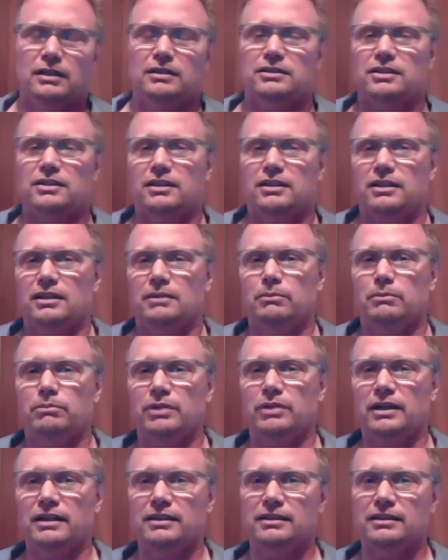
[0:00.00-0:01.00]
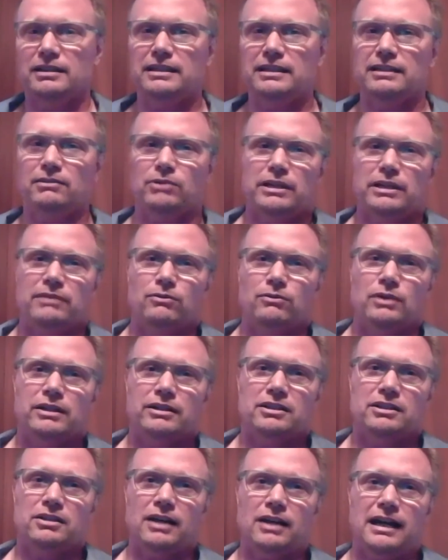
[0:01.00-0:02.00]
to him but he when he
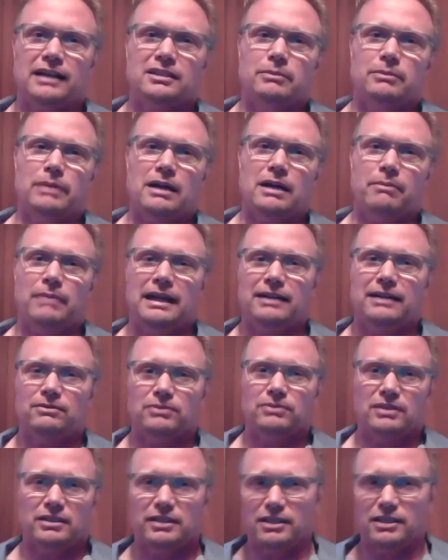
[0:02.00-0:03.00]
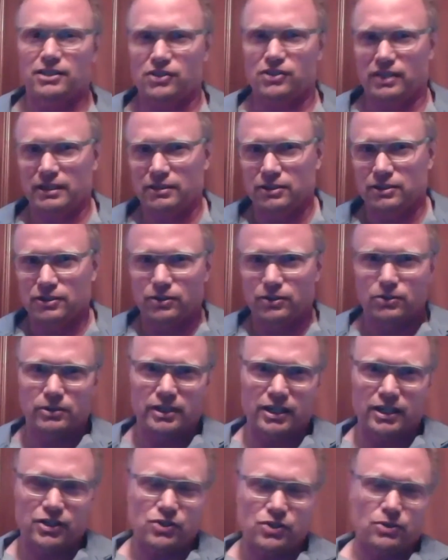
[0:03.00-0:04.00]
talked about math with the kids like do
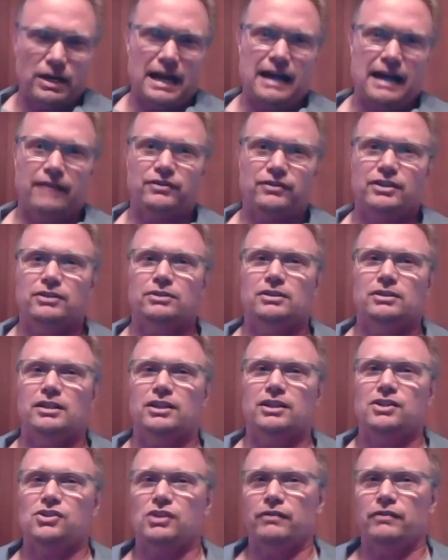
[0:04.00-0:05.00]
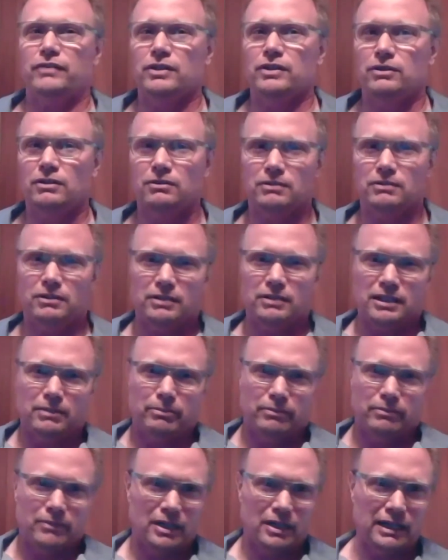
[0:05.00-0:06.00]
this you have to do this if you don't get
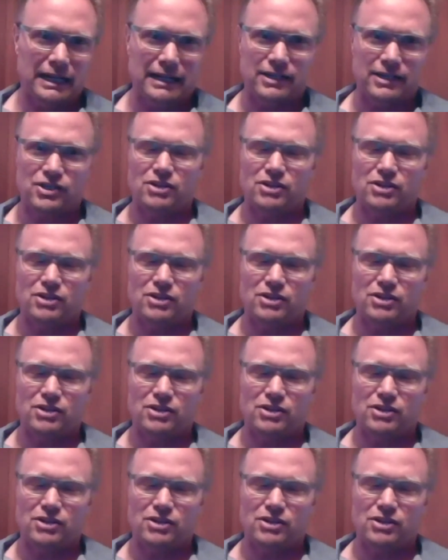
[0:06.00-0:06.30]
a's in